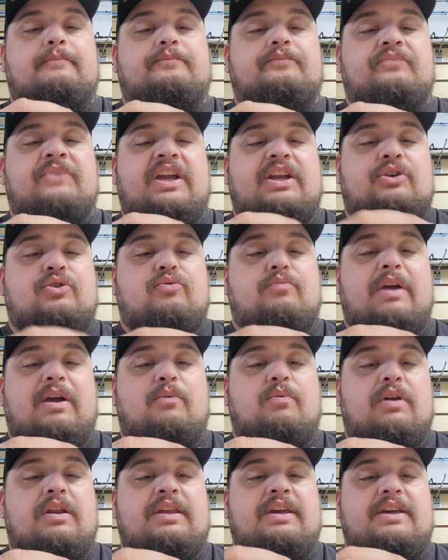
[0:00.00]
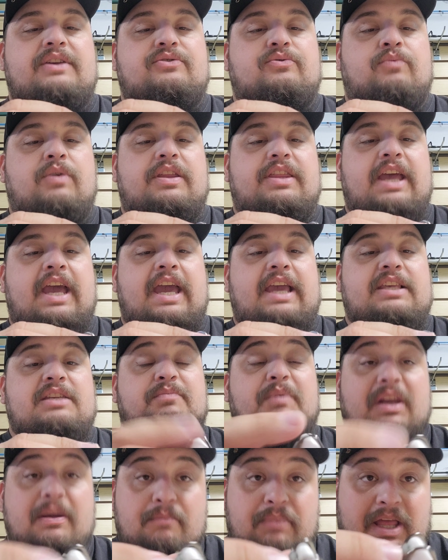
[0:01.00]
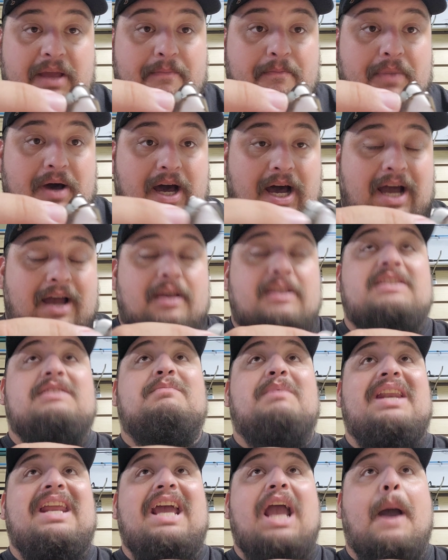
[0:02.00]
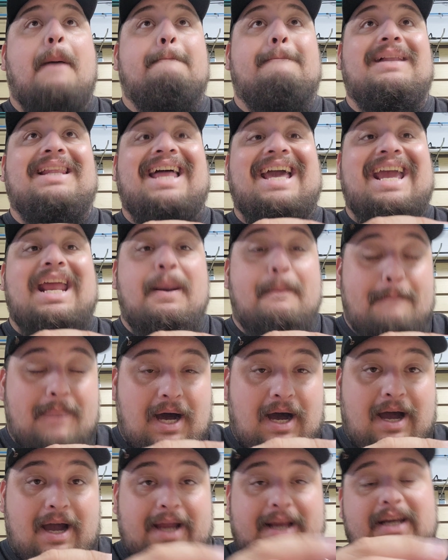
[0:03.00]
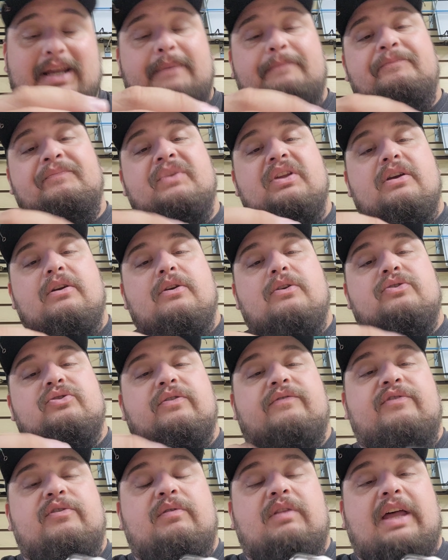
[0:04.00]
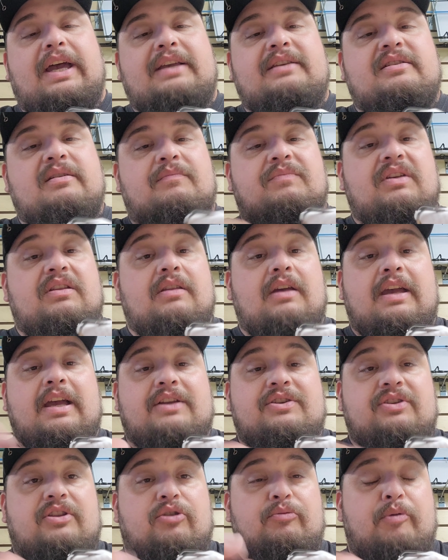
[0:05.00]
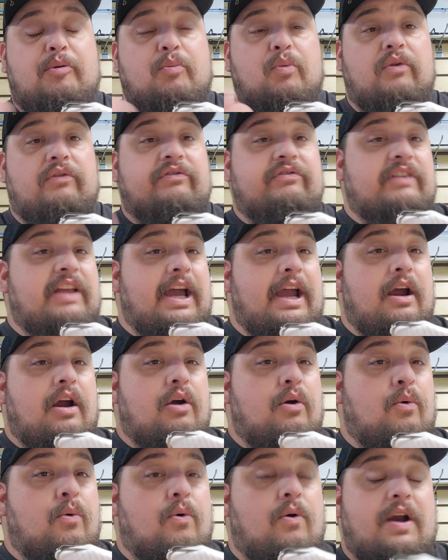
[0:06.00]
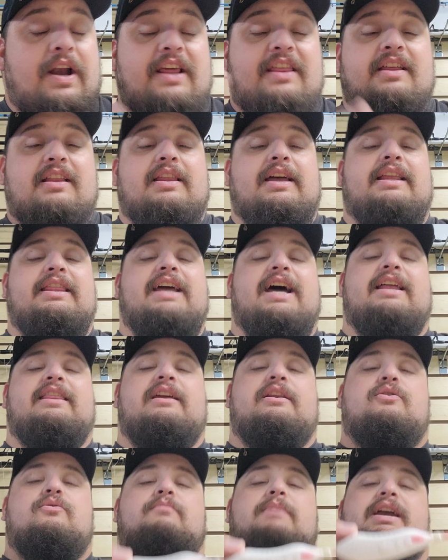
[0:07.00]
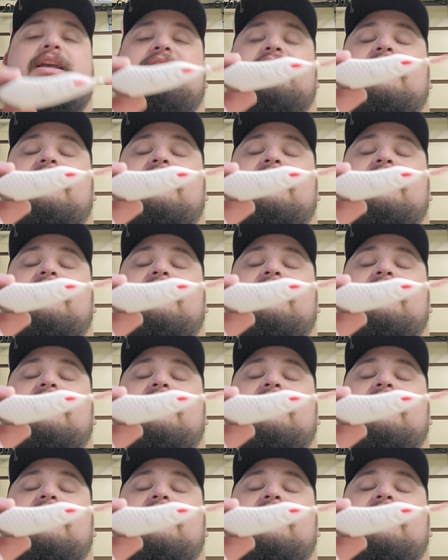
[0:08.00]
They do make one of these with a spinning blade behind it. So if you'd like something to catch a little bit more flare or anything like that, they do make